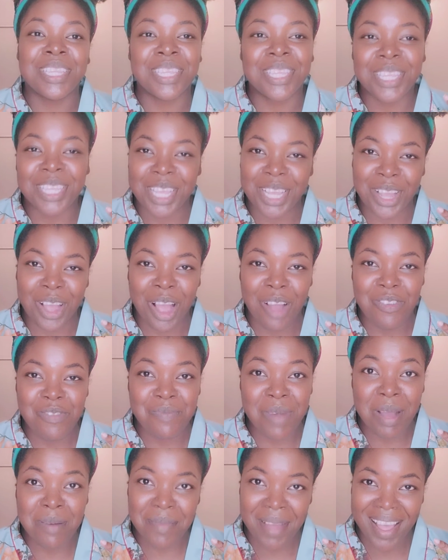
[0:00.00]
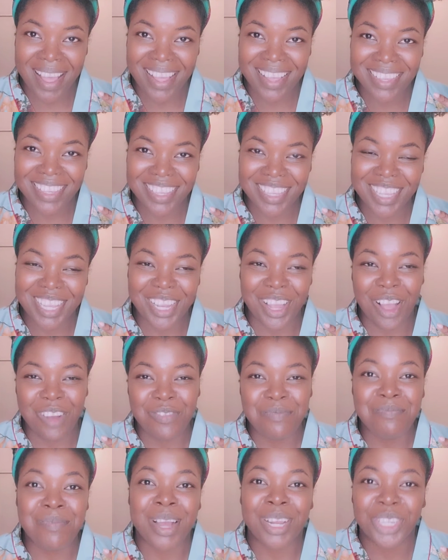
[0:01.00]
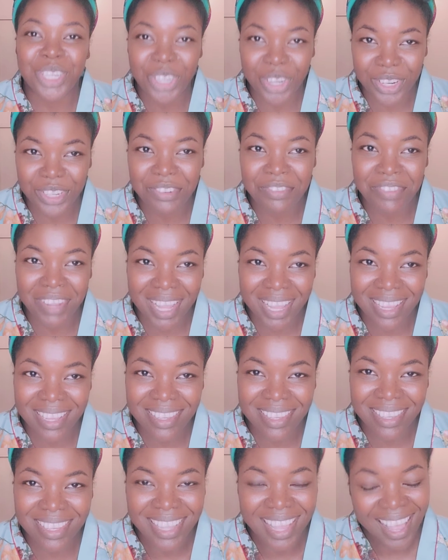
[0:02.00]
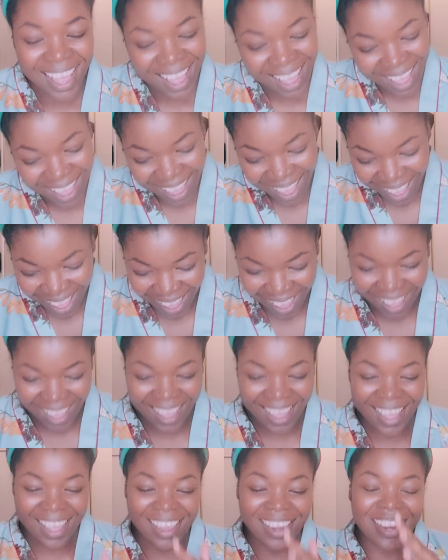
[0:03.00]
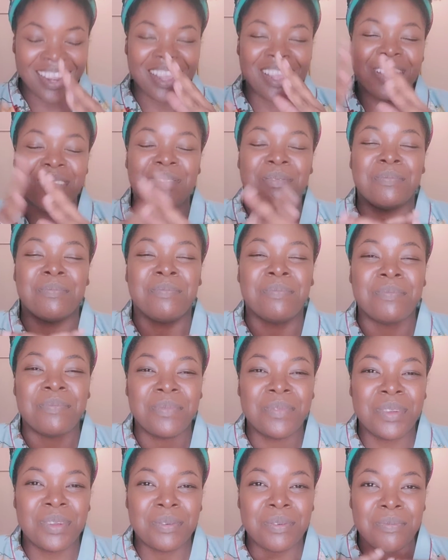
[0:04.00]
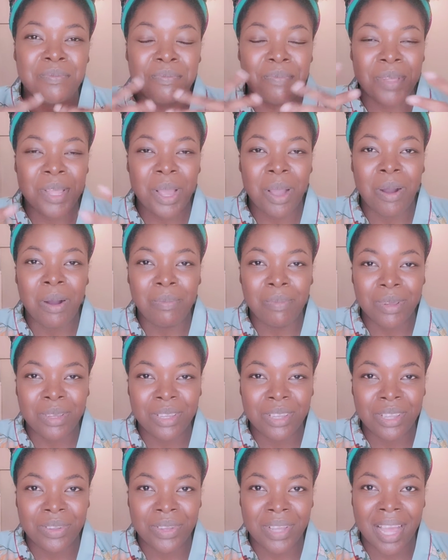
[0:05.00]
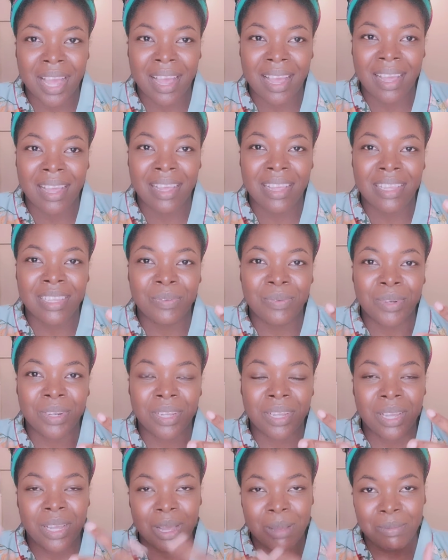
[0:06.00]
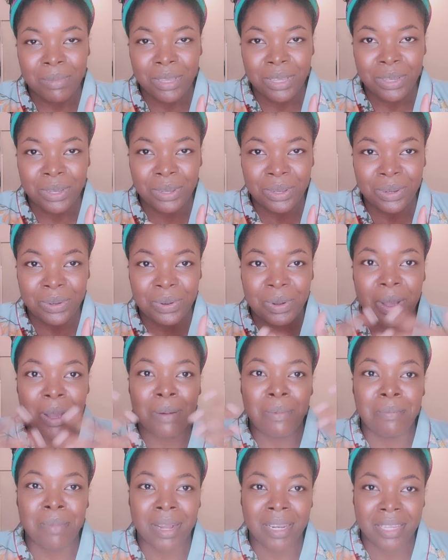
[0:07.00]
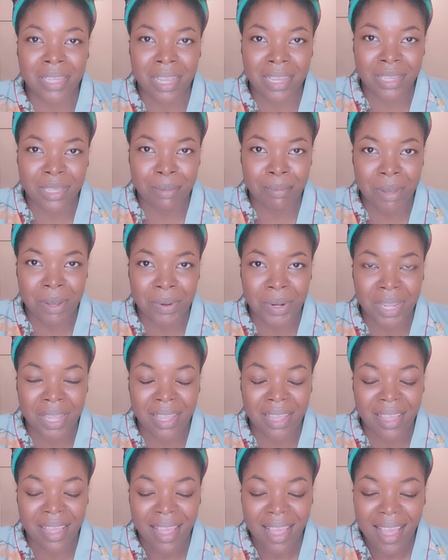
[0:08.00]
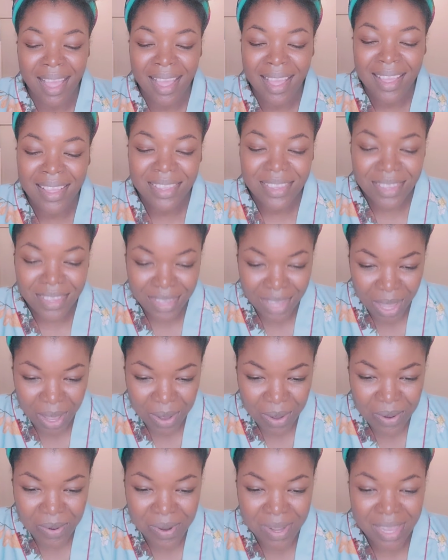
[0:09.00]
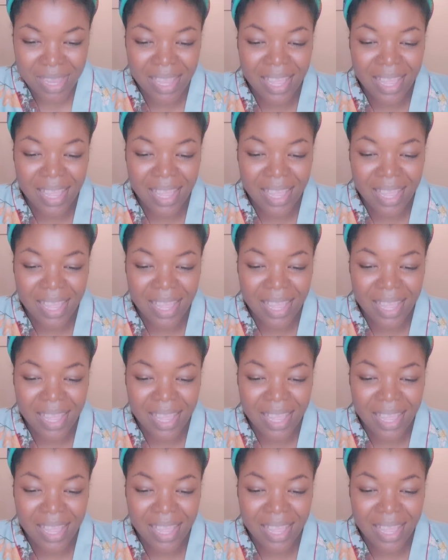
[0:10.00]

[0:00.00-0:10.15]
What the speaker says: take off my mask, take off my church face, and be open to you guys when it comes to my testimony. So